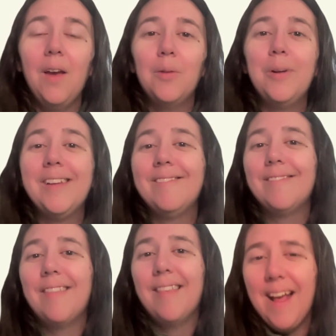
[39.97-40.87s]
when
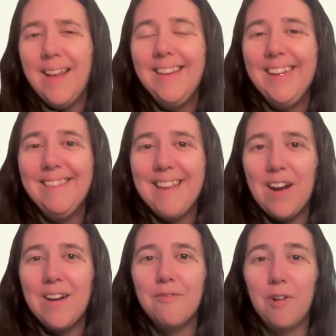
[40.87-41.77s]
suddenly there
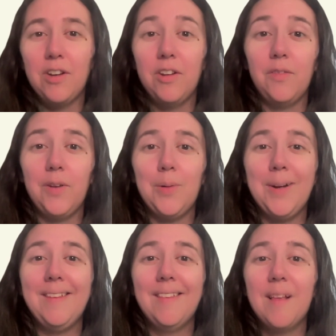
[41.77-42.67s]
in front of you
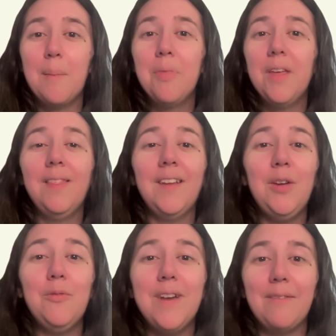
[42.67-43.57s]
is something that
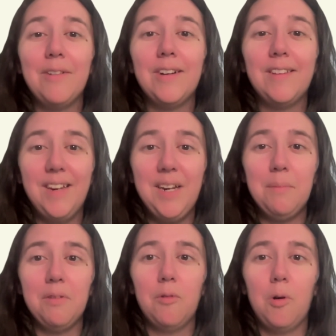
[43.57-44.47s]
you've never seen
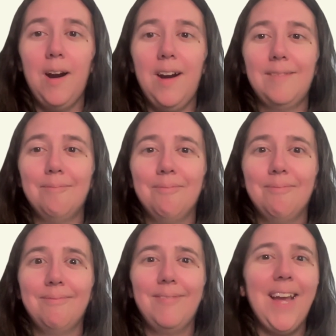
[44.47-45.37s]
before.
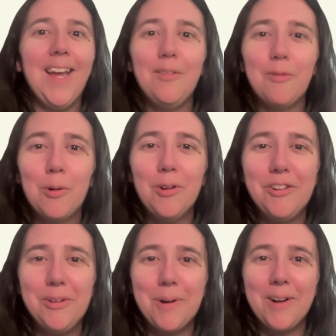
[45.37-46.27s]
And of
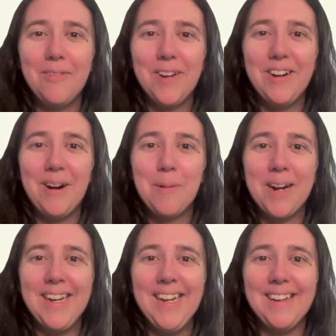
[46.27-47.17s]
course, you want to figure out what
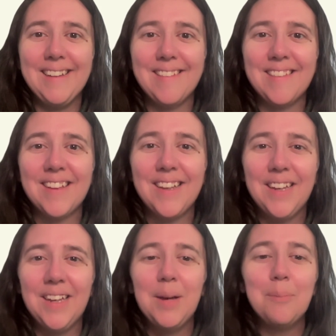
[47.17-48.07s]
it is.
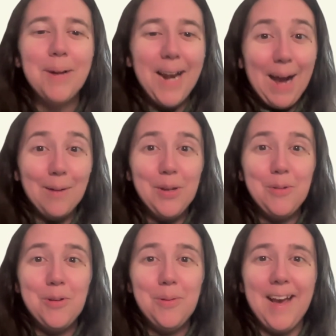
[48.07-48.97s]
But how do you
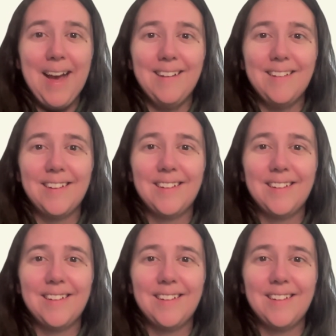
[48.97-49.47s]
do that?